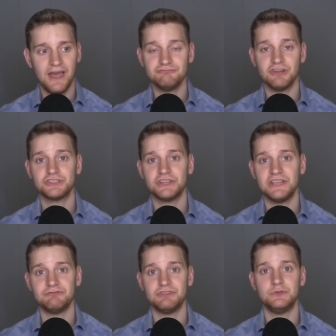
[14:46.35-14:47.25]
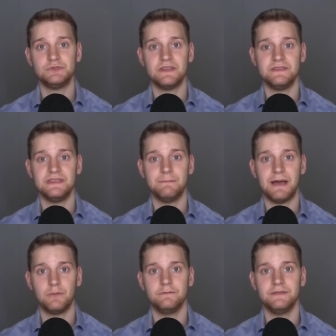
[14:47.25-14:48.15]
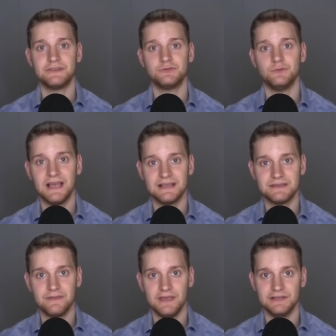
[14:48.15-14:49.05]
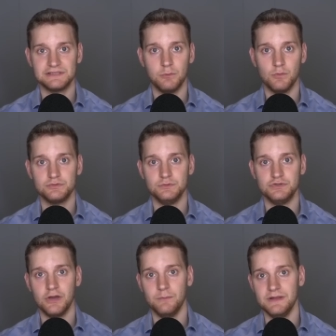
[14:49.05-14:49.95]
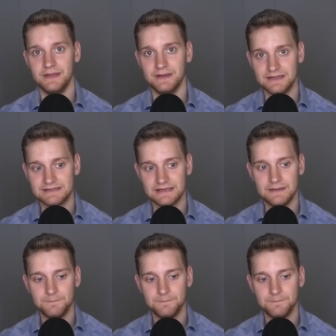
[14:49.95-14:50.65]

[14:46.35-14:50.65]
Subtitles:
and Russia is reducing the amount of natural gas that they export to Germany and Italy.